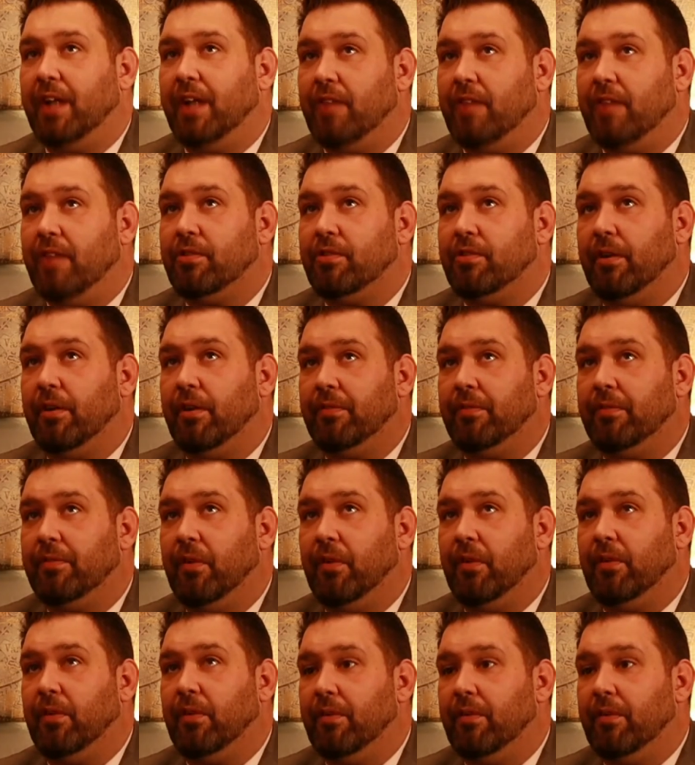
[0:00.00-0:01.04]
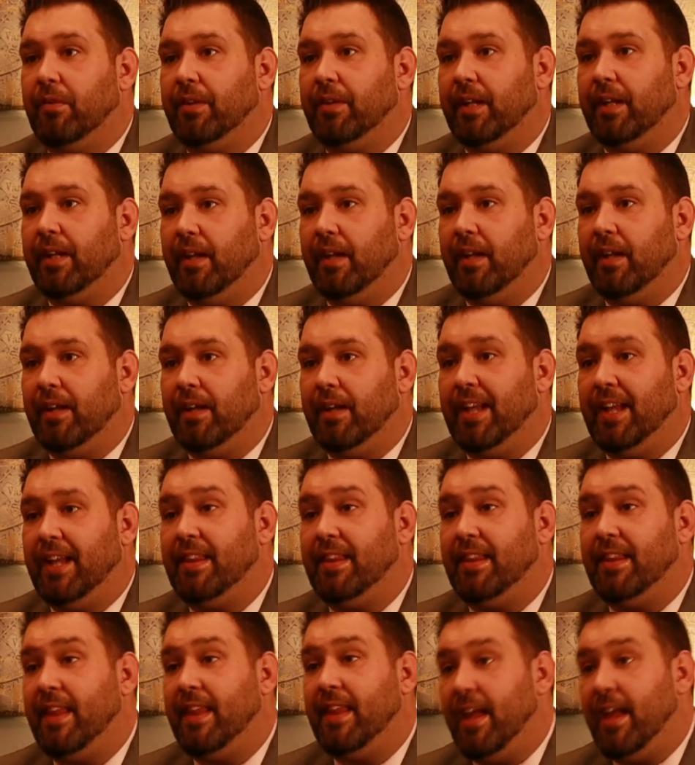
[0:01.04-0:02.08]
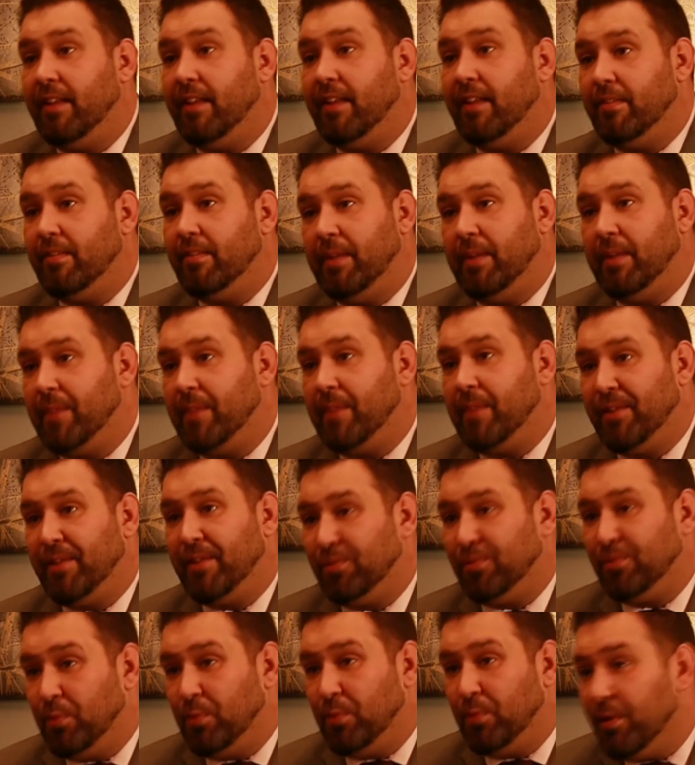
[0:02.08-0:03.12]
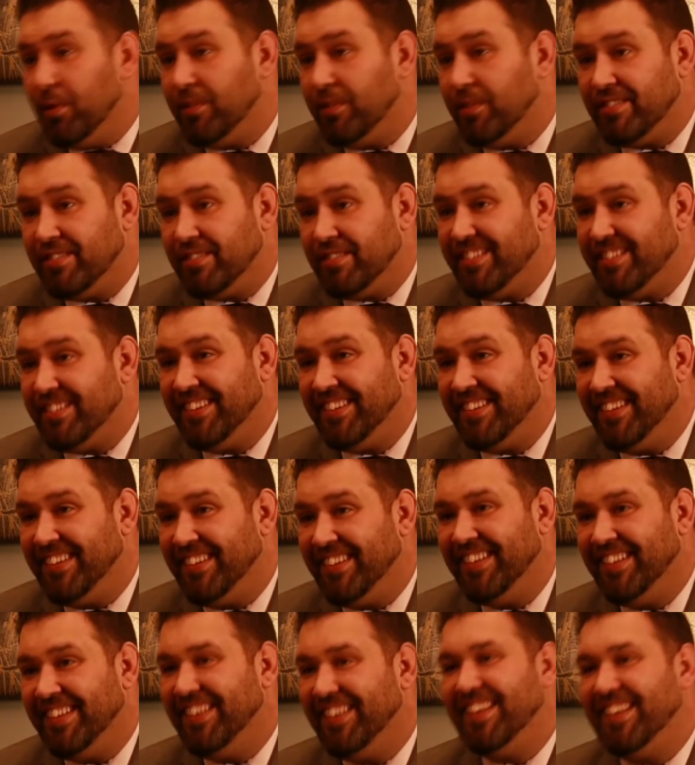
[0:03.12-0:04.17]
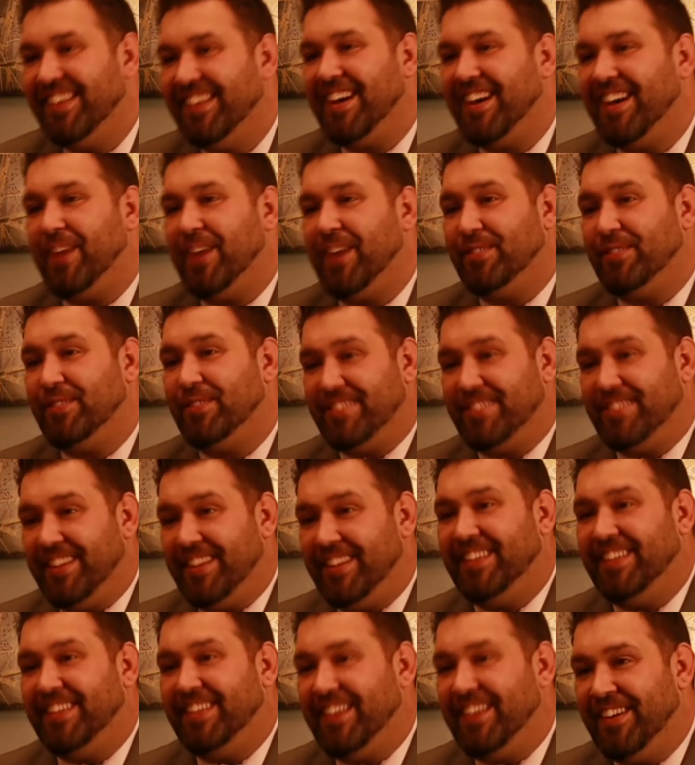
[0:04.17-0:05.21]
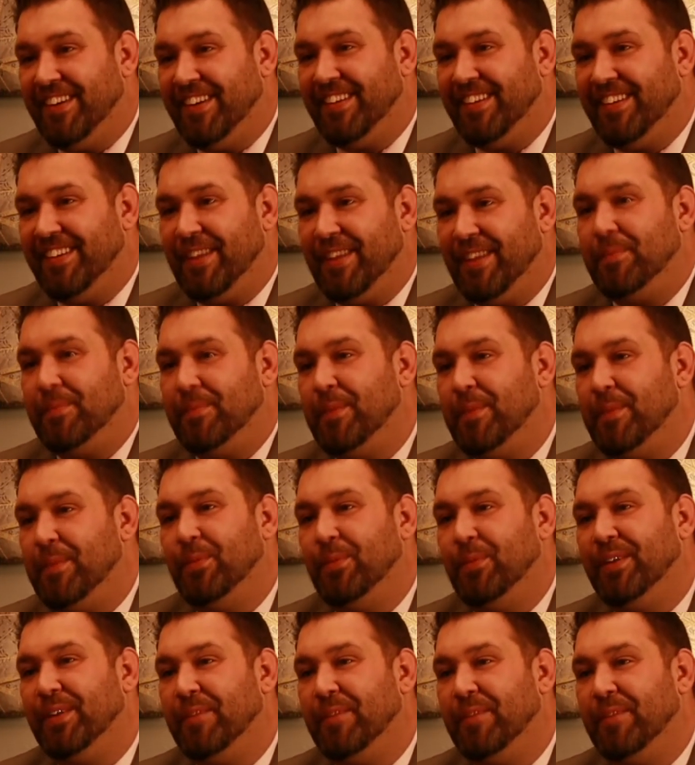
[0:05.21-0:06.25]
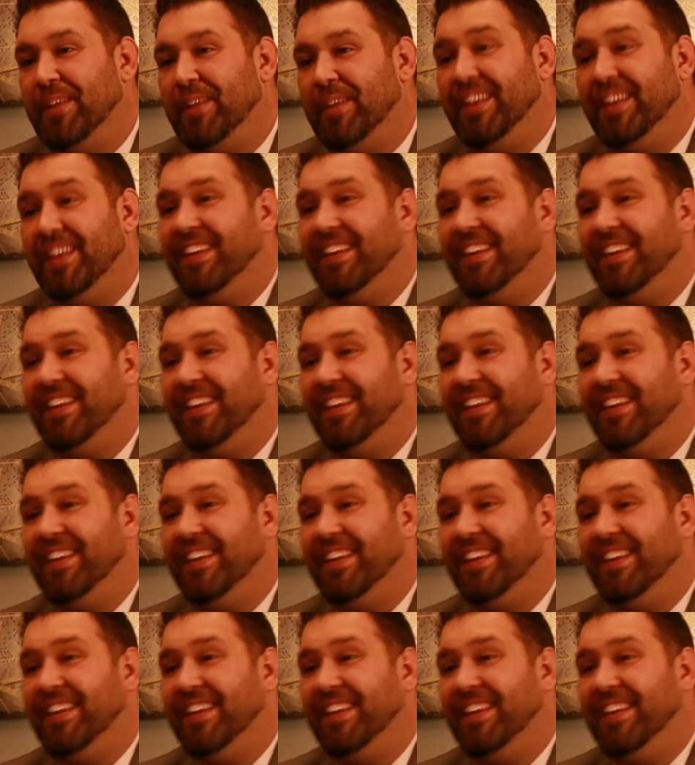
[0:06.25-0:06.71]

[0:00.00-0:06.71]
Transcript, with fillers: I started to fall in love with it again, and yeah. then to make matters worse, I was sitting there and people would come in